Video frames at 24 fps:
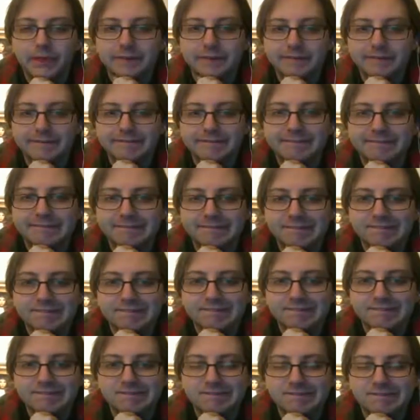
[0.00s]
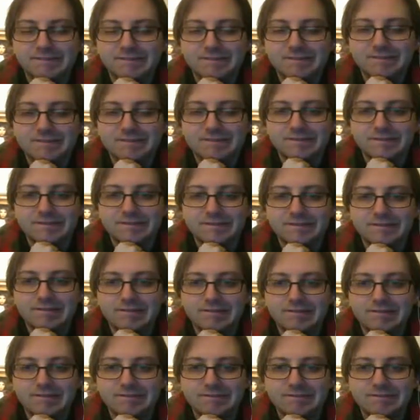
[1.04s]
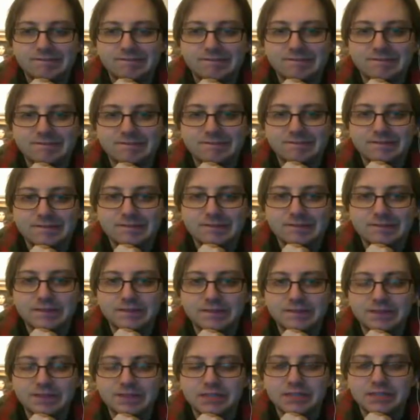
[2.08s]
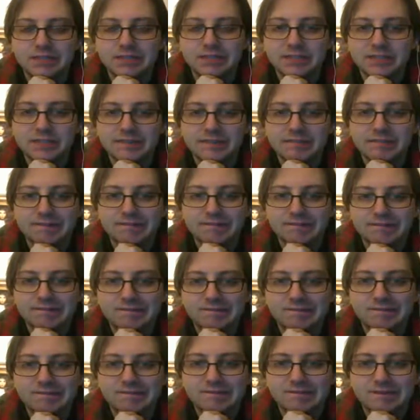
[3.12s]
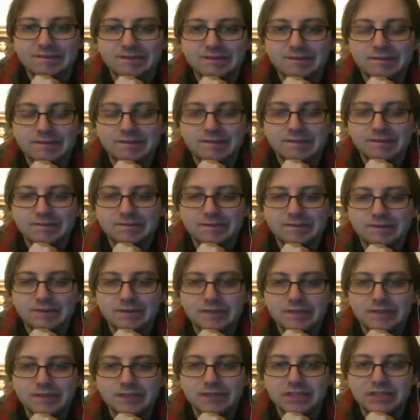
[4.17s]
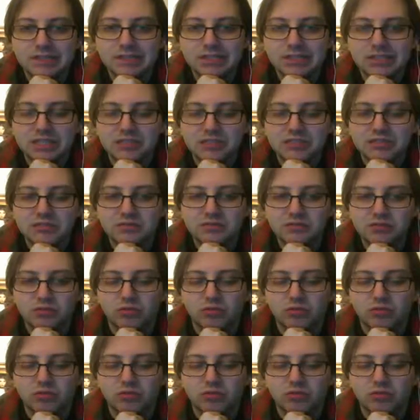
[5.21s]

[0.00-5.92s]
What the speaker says: Definitely a different era. No more Gaijin from, whether it be the Elite or Bullet Club at this point.